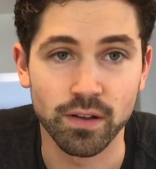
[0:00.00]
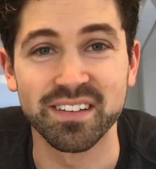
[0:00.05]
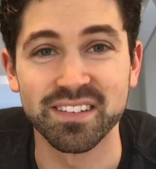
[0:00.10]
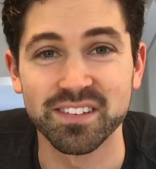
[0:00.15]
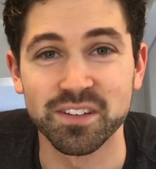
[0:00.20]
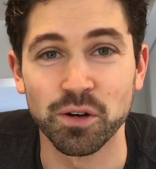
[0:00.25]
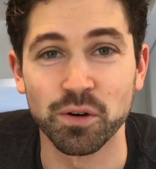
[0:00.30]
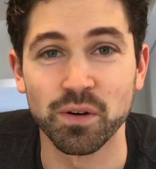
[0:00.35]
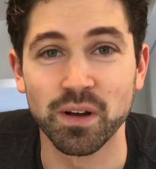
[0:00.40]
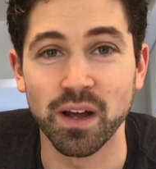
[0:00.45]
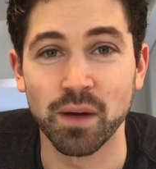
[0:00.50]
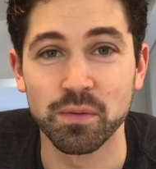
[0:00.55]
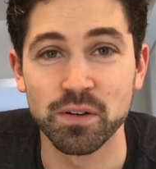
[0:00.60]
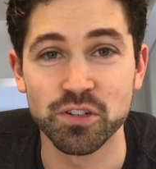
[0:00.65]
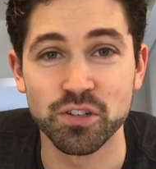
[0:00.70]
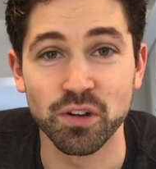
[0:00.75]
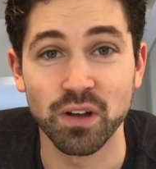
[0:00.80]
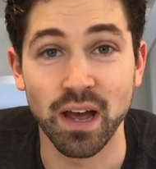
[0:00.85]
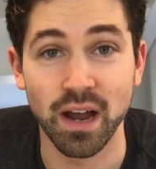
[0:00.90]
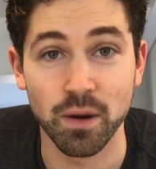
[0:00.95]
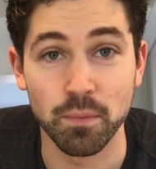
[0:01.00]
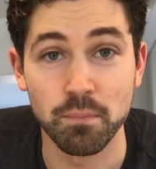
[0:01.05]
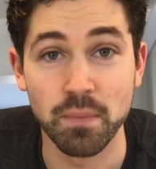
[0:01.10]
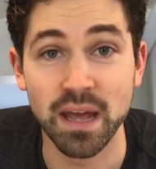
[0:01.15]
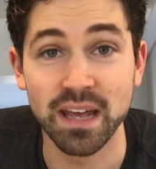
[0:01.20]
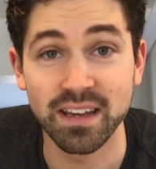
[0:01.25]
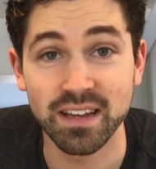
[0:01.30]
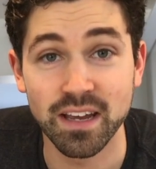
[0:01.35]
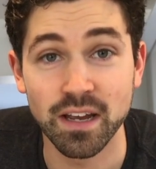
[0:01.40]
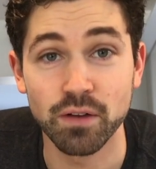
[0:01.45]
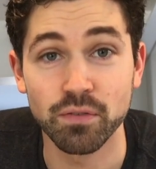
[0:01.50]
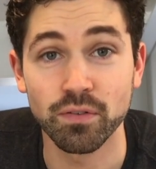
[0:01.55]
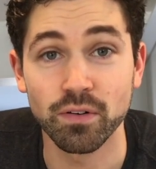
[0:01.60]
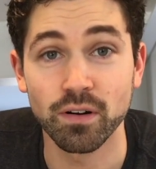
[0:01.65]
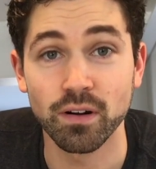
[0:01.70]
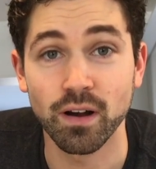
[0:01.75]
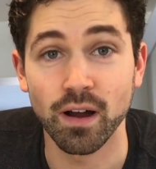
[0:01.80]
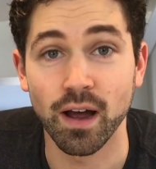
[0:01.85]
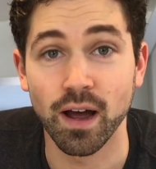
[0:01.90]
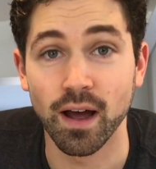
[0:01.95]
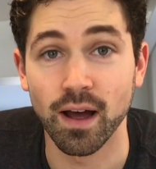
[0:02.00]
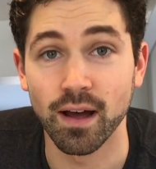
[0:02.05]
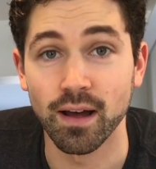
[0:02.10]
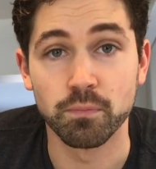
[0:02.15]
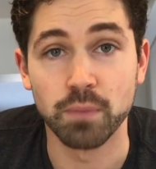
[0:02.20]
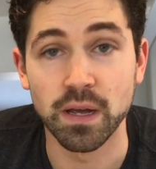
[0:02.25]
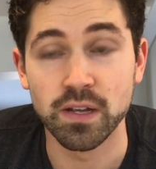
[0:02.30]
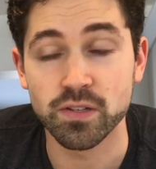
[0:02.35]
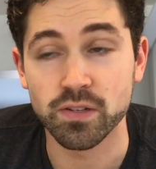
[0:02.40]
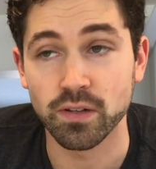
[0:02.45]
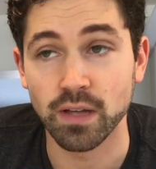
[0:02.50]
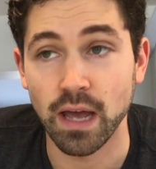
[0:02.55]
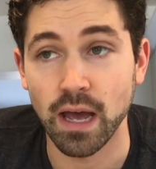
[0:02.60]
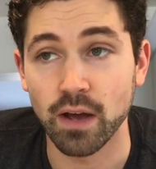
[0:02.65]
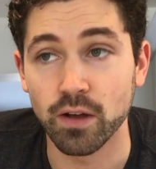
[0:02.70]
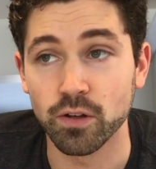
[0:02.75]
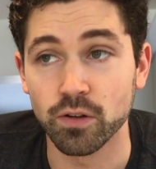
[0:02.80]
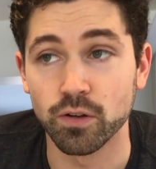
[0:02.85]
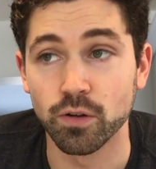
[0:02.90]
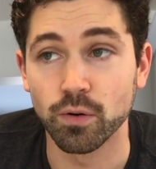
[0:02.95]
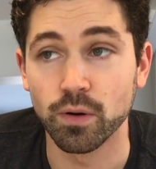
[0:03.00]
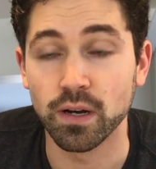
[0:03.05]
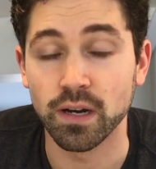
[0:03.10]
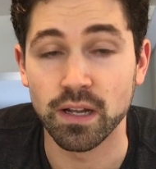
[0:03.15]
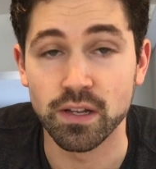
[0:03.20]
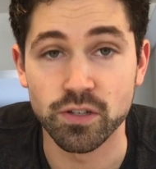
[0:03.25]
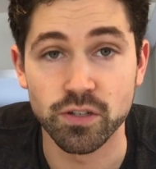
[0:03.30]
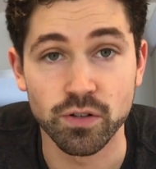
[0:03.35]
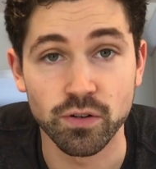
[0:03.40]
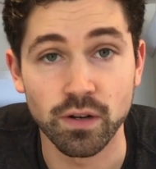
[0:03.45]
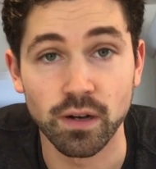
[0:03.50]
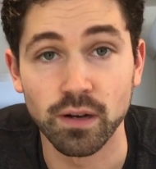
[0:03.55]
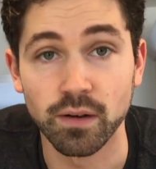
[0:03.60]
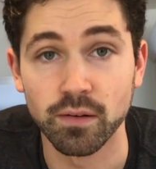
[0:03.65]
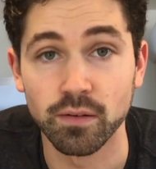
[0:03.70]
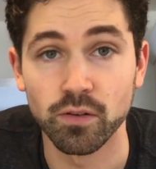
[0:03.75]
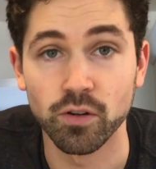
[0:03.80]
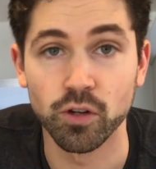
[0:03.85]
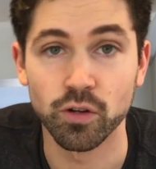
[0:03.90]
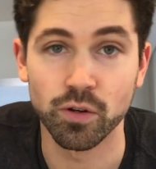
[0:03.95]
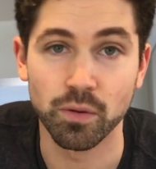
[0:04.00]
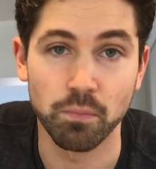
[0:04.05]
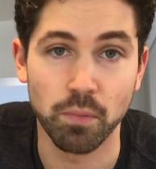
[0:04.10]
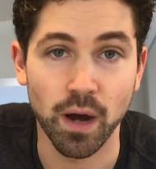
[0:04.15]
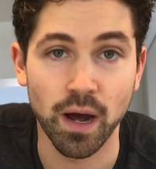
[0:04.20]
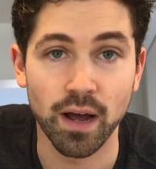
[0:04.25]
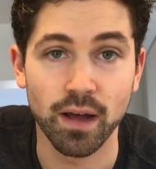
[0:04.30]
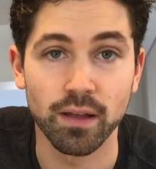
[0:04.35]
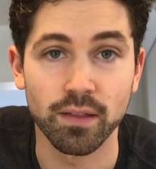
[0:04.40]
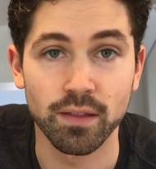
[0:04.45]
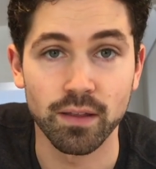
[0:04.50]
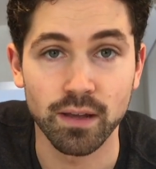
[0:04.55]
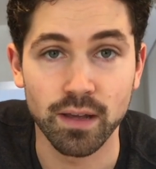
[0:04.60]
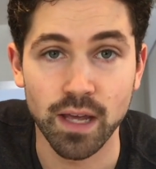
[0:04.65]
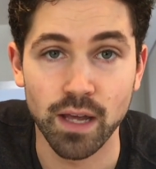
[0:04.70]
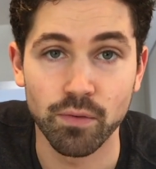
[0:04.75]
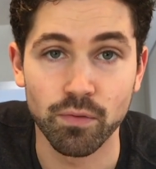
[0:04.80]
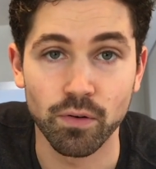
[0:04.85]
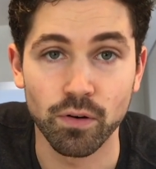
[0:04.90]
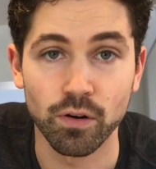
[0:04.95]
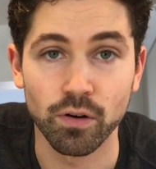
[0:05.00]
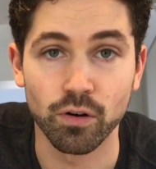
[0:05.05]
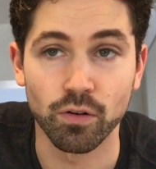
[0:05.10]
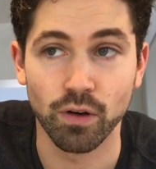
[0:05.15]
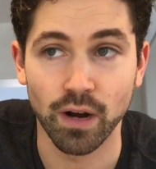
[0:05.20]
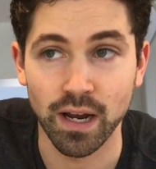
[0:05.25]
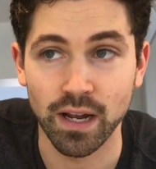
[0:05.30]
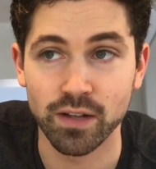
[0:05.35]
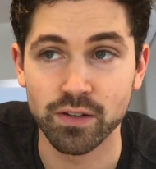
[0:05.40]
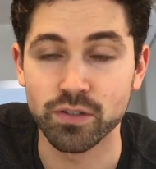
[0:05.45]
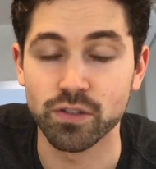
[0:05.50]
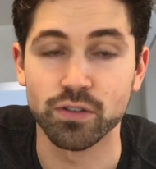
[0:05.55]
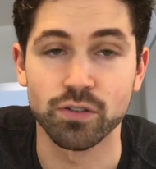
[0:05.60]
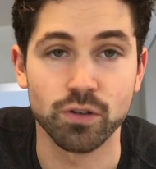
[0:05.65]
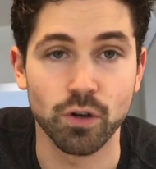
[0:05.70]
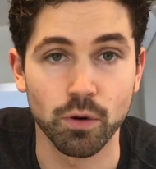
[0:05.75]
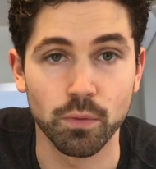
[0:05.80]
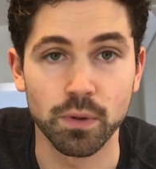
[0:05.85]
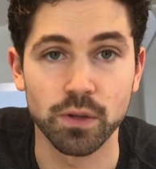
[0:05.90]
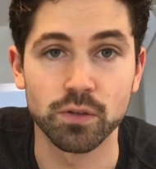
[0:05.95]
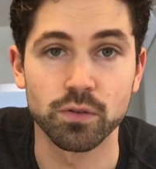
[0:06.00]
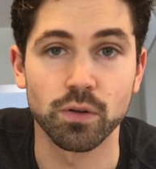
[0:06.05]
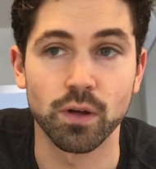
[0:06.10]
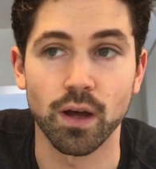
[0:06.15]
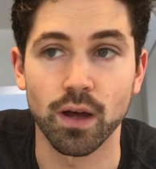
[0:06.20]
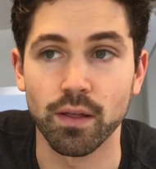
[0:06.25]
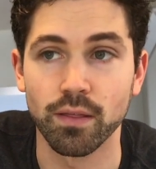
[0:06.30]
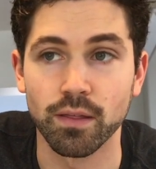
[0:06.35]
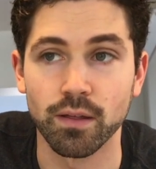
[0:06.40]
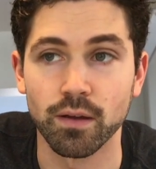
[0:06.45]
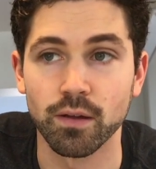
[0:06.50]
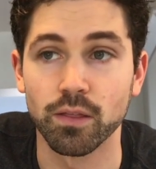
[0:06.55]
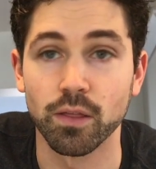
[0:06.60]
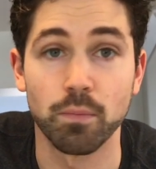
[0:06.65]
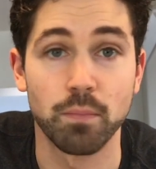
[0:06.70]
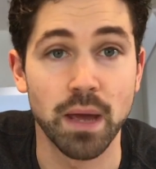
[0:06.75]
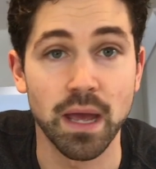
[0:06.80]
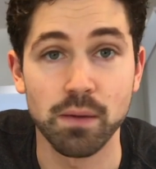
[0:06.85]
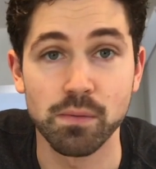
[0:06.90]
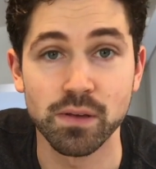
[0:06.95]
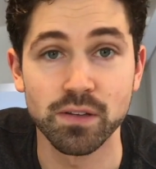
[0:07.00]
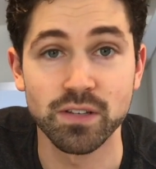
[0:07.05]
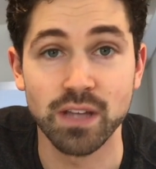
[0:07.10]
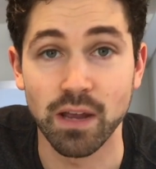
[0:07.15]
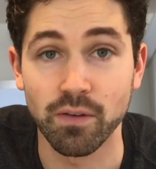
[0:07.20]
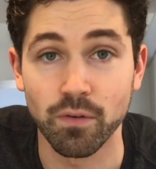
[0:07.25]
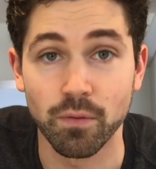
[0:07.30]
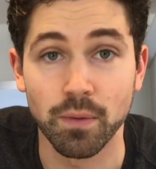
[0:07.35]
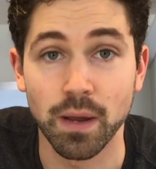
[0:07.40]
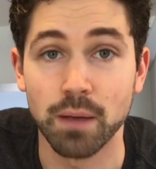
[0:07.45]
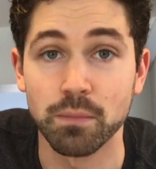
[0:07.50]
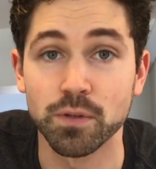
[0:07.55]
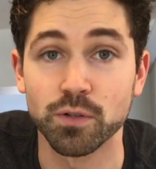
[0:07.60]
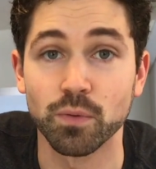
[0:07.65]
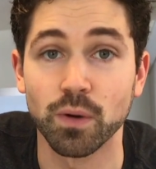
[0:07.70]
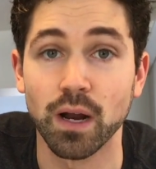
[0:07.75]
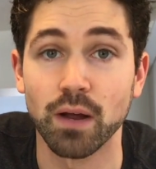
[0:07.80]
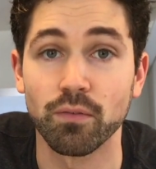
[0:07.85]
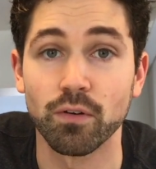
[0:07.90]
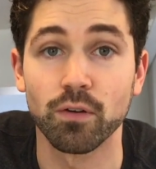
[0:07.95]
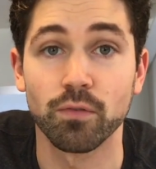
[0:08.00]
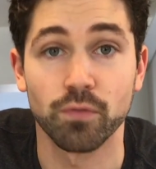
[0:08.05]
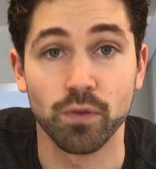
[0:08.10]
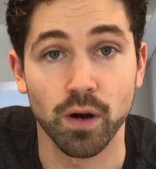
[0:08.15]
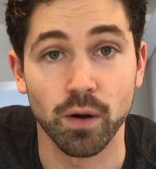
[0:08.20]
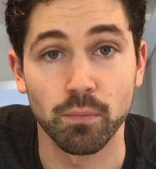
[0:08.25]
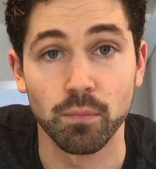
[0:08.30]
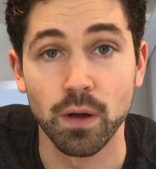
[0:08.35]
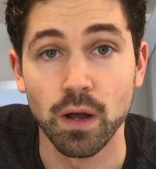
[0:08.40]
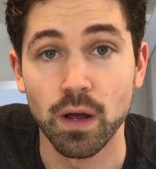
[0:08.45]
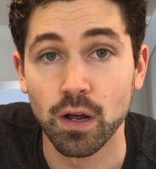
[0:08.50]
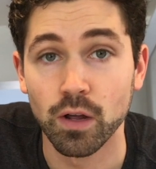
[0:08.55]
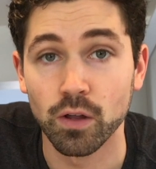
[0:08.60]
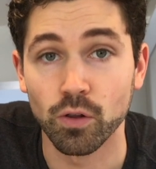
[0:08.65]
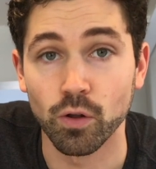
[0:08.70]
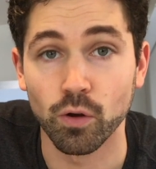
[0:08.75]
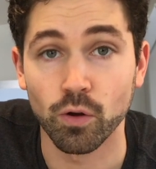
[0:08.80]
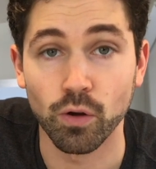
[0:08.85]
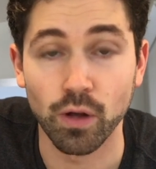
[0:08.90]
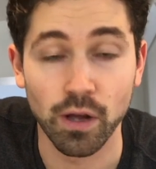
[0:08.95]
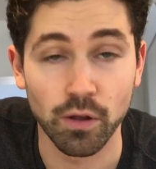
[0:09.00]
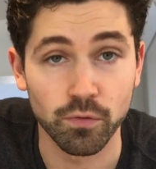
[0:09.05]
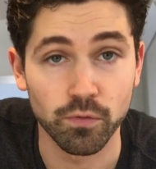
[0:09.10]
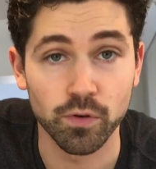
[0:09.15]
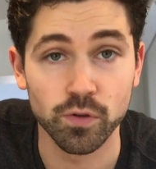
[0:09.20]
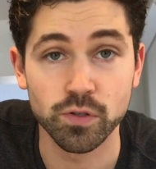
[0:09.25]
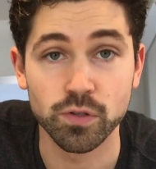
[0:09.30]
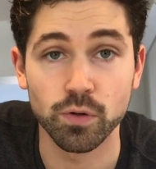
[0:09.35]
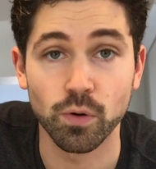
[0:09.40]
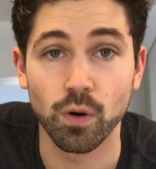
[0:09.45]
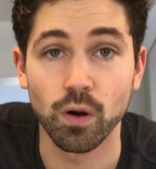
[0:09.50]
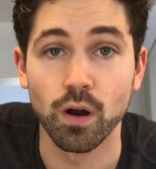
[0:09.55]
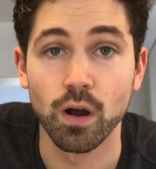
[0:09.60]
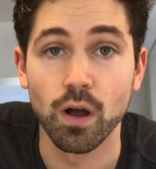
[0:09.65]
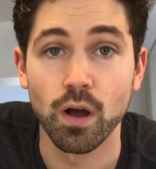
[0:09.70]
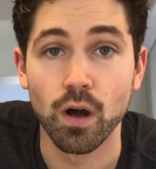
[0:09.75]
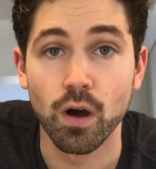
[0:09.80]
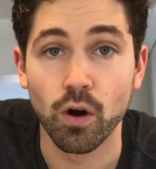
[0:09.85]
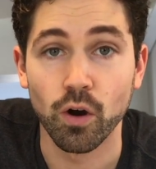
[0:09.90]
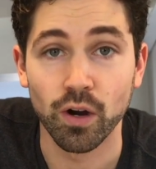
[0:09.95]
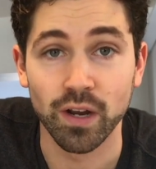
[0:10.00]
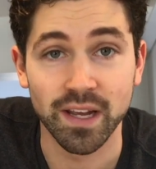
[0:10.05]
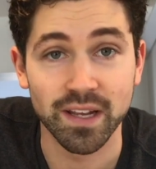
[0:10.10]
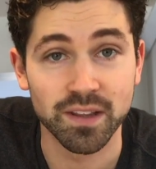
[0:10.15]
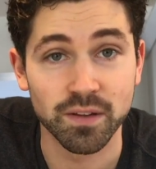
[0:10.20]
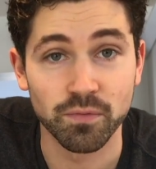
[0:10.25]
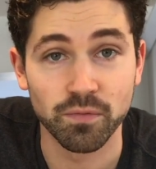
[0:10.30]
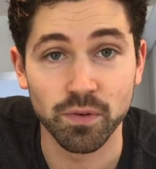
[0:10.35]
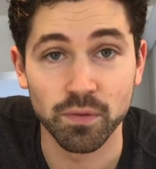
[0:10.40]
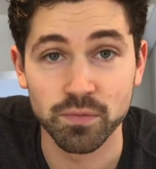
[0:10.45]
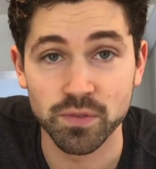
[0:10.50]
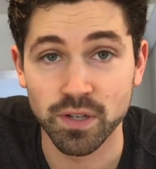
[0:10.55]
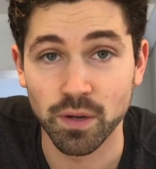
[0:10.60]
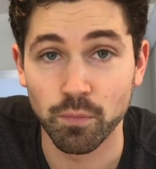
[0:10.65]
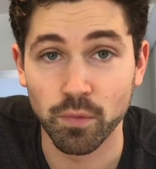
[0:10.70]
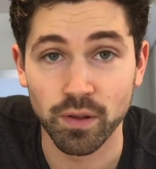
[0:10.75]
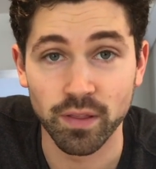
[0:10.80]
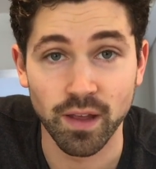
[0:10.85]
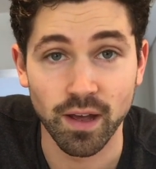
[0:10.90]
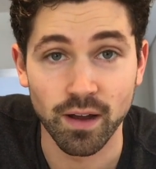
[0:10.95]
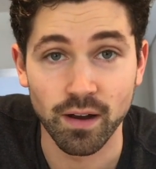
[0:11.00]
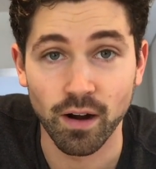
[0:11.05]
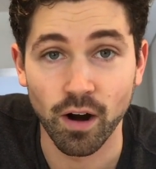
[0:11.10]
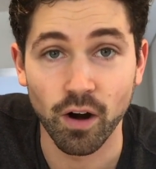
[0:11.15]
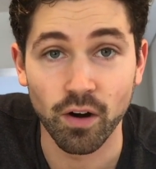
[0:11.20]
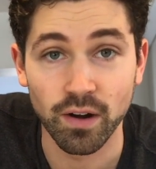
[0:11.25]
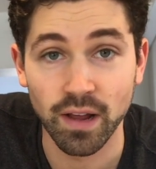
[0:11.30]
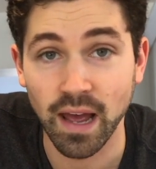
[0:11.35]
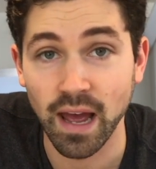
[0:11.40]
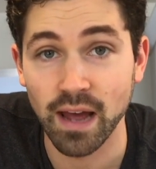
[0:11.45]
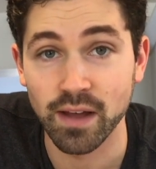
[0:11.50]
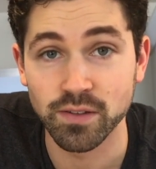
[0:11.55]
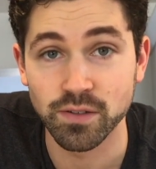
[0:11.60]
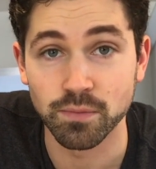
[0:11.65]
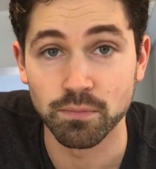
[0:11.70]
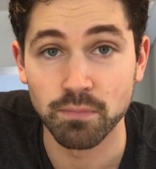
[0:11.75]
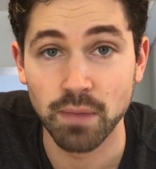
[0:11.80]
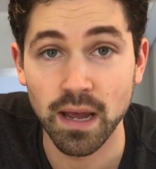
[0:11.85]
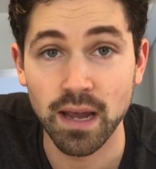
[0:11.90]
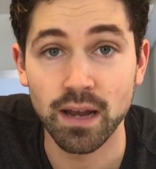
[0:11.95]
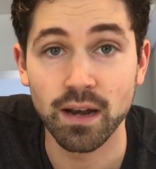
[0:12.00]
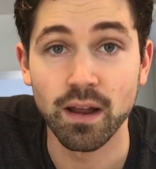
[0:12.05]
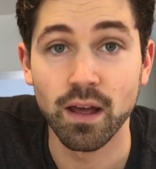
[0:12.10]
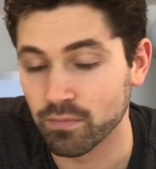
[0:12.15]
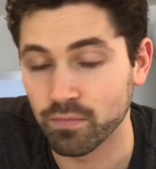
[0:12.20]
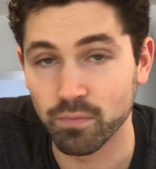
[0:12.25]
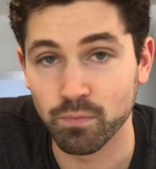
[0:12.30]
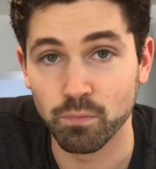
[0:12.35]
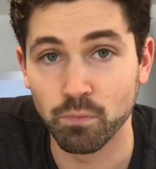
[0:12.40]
So I'm going to show you how to make kefir. Basically how you do it is you can buy the kefir grains, the scobies, the babies, kefir babies, whatever, from local health food store, or you can get them from someone that already has them made.